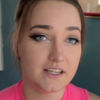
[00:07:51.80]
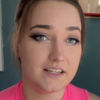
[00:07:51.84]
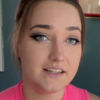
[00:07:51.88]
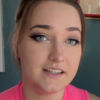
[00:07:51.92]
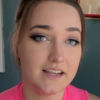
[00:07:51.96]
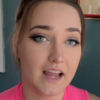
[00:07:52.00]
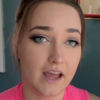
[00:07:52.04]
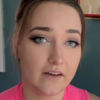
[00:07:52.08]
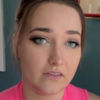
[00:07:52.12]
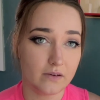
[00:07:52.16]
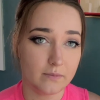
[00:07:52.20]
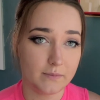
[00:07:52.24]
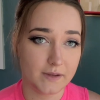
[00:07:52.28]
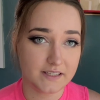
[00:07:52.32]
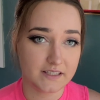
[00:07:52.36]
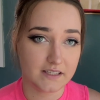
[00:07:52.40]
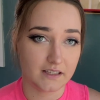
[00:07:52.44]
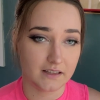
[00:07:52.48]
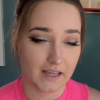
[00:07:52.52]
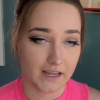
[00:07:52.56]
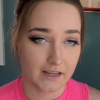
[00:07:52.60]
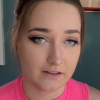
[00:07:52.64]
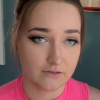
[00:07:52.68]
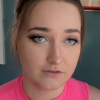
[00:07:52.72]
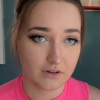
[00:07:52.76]
never miss a
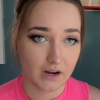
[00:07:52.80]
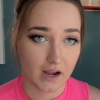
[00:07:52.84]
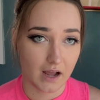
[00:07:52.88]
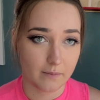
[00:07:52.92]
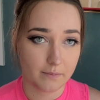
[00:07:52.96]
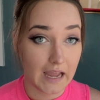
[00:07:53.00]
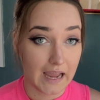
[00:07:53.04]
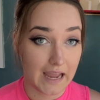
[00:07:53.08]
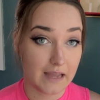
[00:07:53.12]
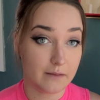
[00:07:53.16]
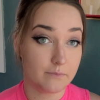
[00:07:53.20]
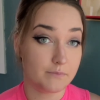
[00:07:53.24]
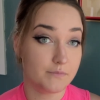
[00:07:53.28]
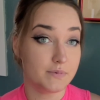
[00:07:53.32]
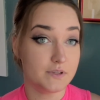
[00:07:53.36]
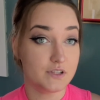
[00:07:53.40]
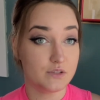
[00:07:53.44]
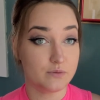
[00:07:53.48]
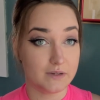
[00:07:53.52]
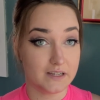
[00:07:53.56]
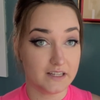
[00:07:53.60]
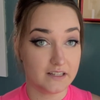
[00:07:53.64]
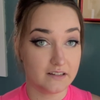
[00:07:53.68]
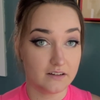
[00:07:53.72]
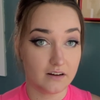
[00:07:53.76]
land drop. And
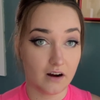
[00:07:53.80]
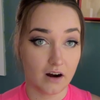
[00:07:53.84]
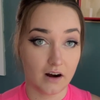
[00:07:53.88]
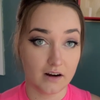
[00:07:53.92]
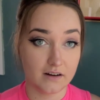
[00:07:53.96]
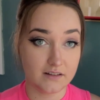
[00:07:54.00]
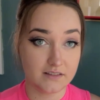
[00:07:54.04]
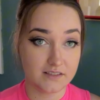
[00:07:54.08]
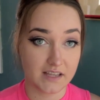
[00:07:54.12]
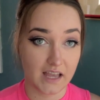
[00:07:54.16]
between cards